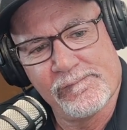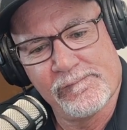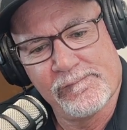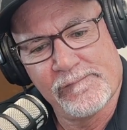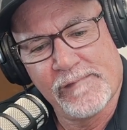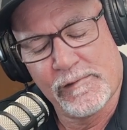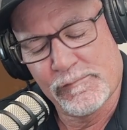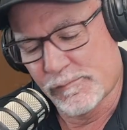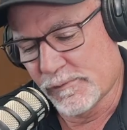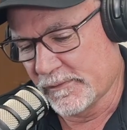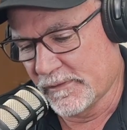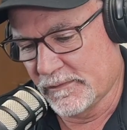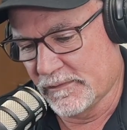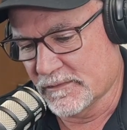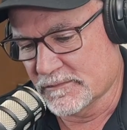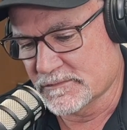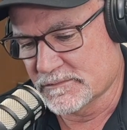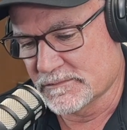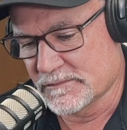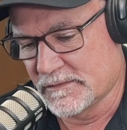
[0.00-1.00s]

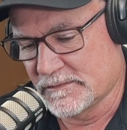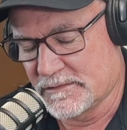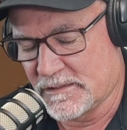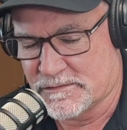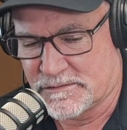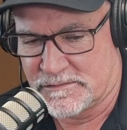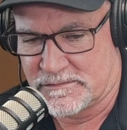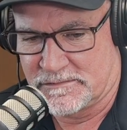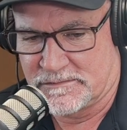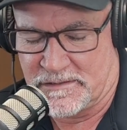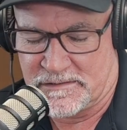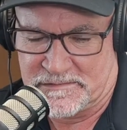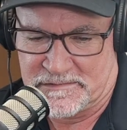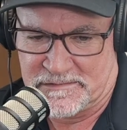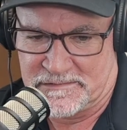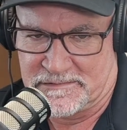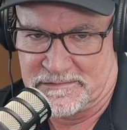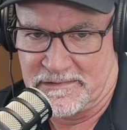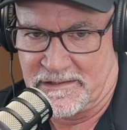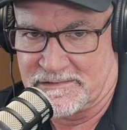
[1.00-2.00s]
It just
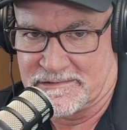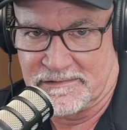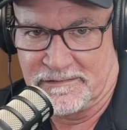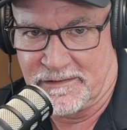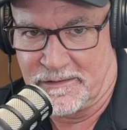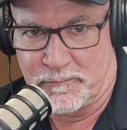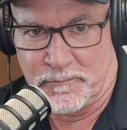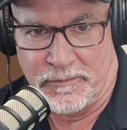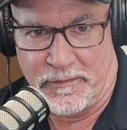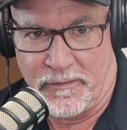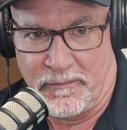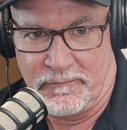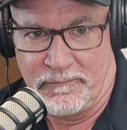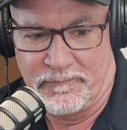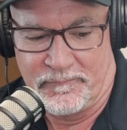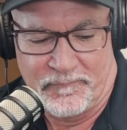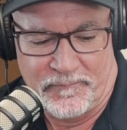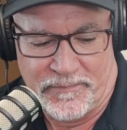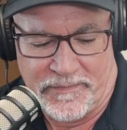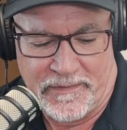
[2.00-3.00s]
doesn't look pro.
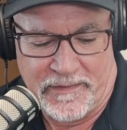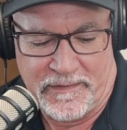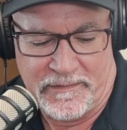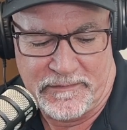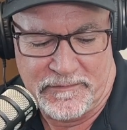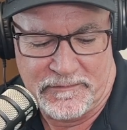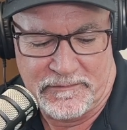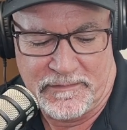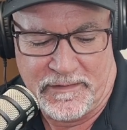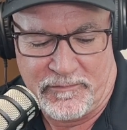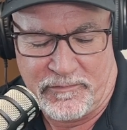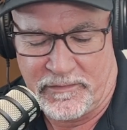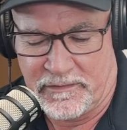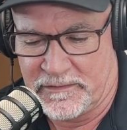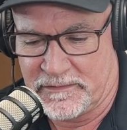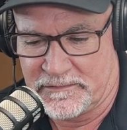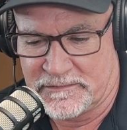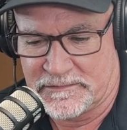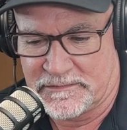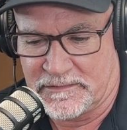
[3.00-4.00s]
You're never
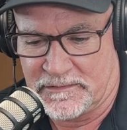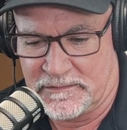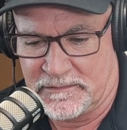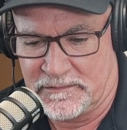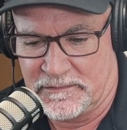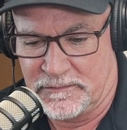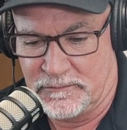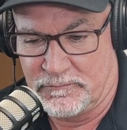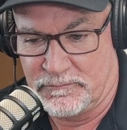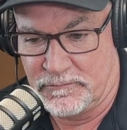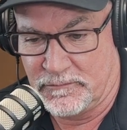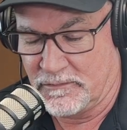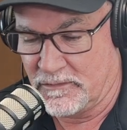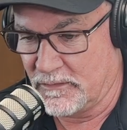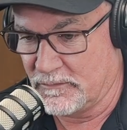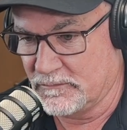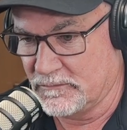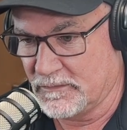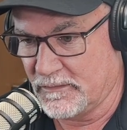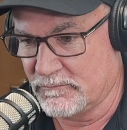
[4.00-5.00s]
going to see,
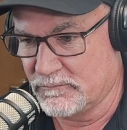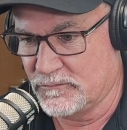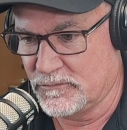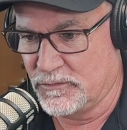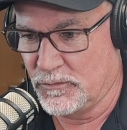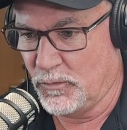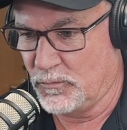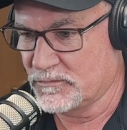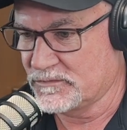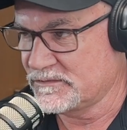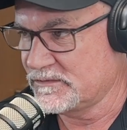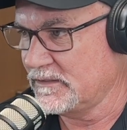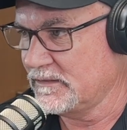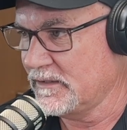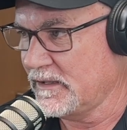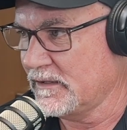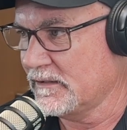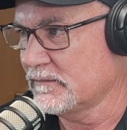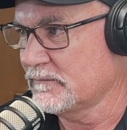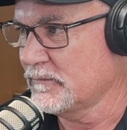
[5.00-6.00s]
you don't see
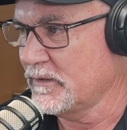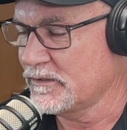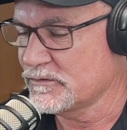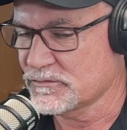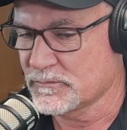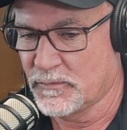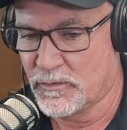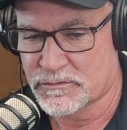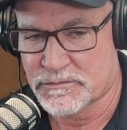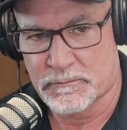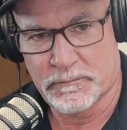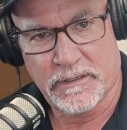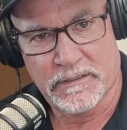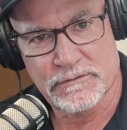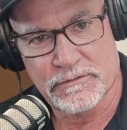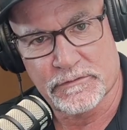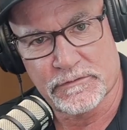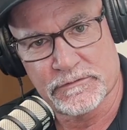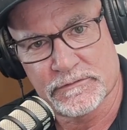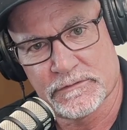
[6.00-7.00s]
that in major motion
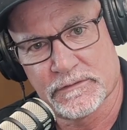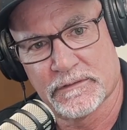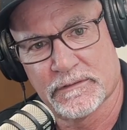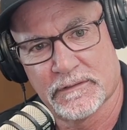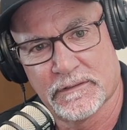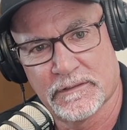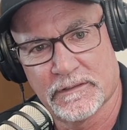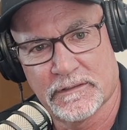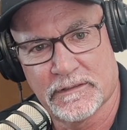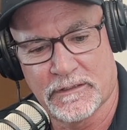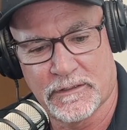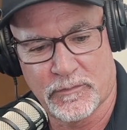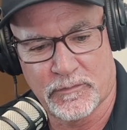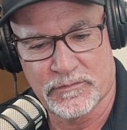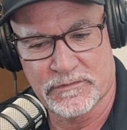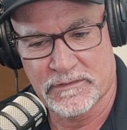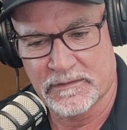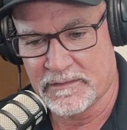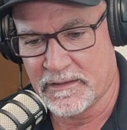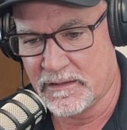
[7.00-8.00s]
pictures. You don't
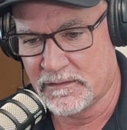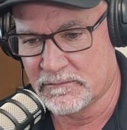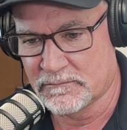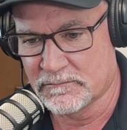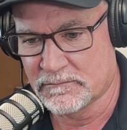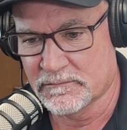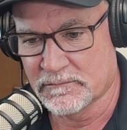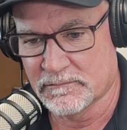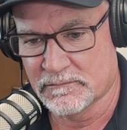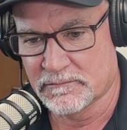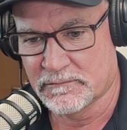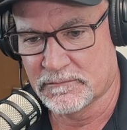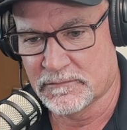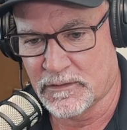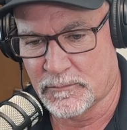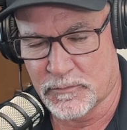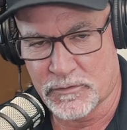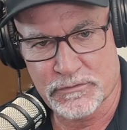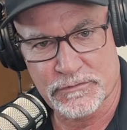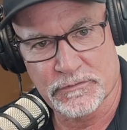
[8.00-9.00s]
see that in
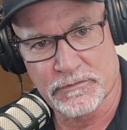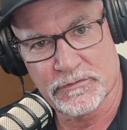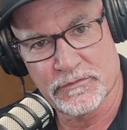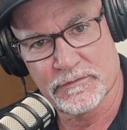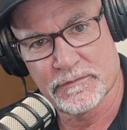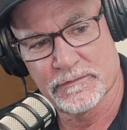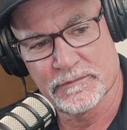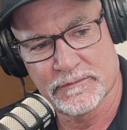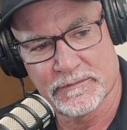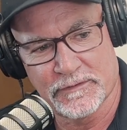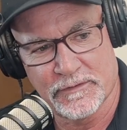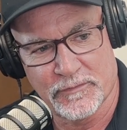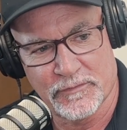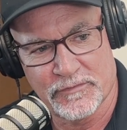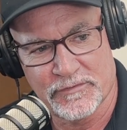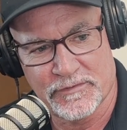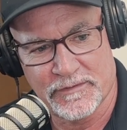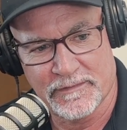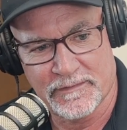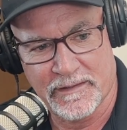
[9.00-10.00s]
commercials. You don't
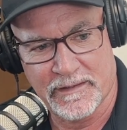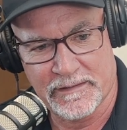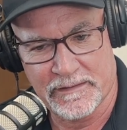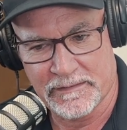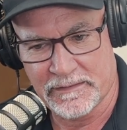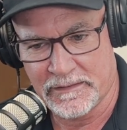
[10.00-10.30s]
see that in